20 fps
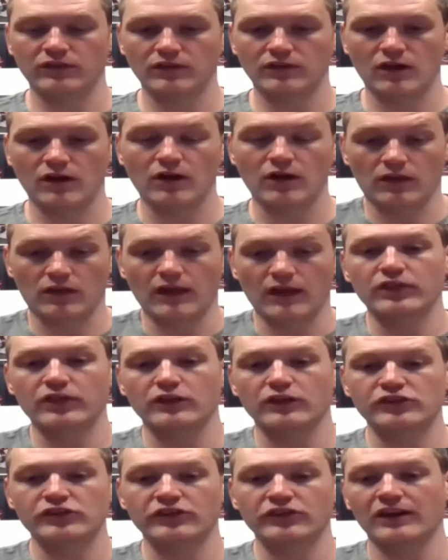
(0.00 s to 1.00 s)
or like
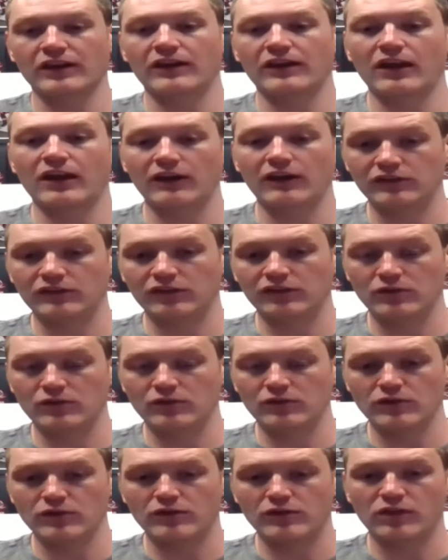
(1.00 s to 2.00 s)
they're just going to carry
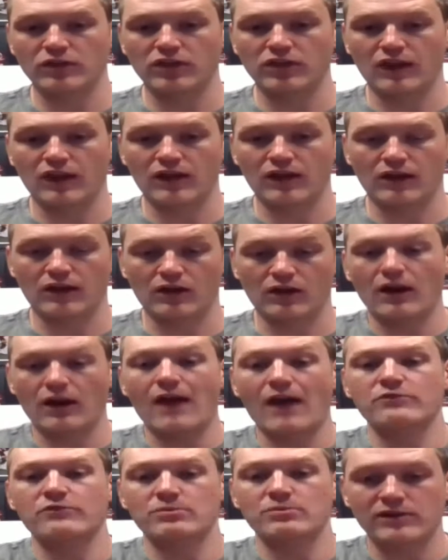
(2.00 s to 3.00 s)
two? Or do you think, or
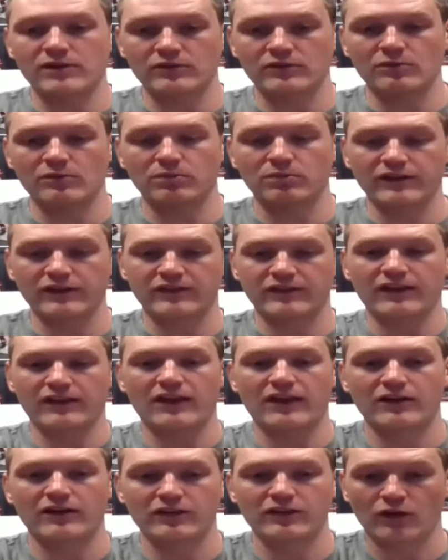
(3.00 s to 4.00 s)
have you been to a place that
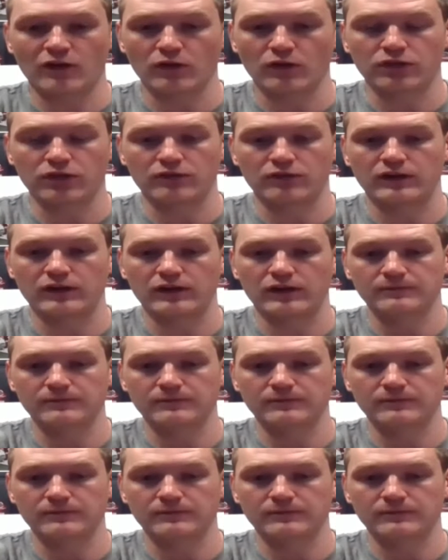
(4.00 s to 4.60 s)
carries all three?